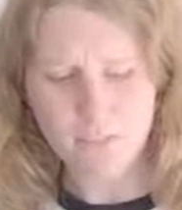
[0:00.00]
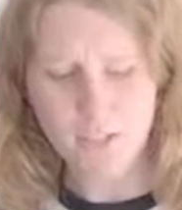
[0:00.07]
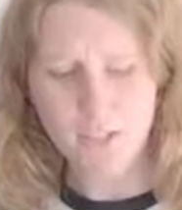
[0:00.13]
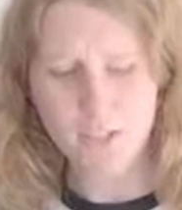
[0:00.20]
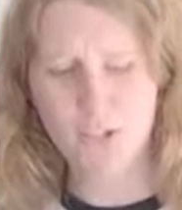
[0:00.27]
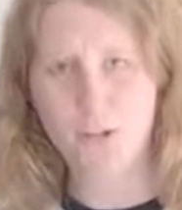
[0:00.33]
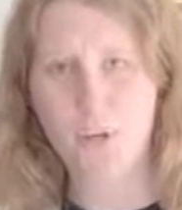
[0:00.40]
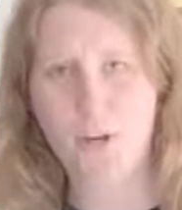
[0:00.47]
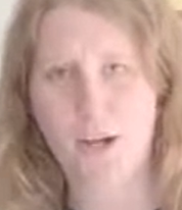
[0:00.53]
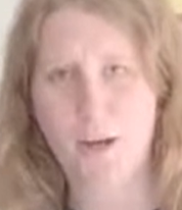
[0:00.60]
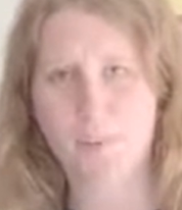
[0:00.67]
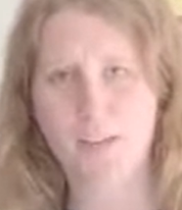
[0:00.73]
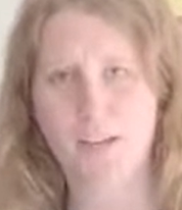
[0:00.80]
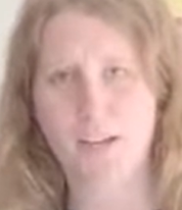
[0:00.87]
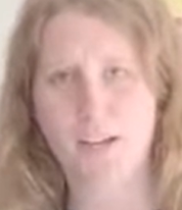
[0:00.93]
2
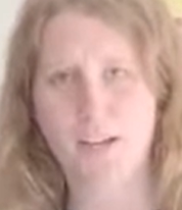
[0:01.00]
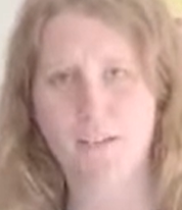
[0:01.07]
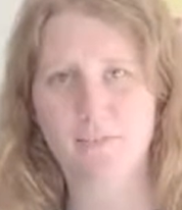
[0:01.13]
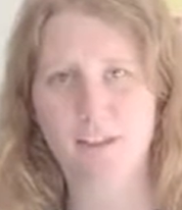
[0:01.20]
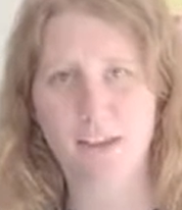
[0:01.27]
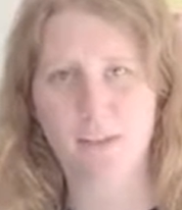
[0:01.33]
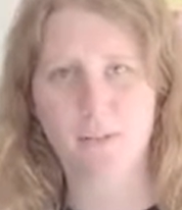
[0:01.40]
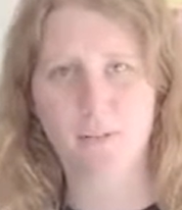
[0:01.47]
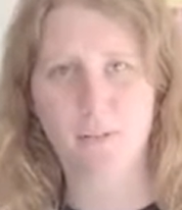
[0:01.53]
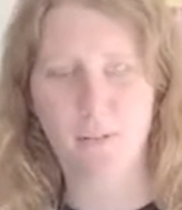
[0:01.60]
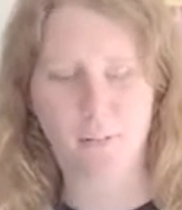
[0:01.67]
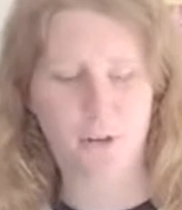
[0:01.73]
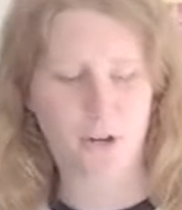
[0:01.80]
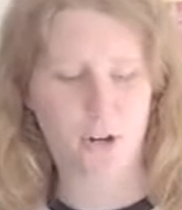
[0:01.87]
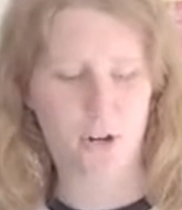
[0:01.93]
cups of heavy
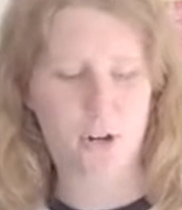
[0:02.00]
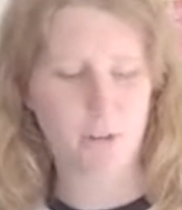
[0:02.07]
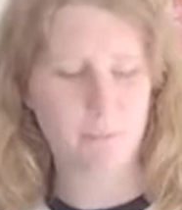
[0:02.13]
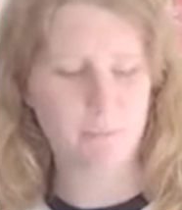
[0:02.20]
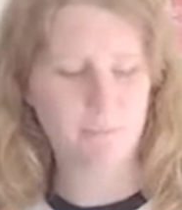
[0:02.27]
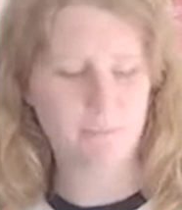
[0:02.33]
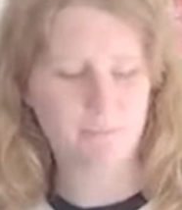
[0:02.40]
whipping cream,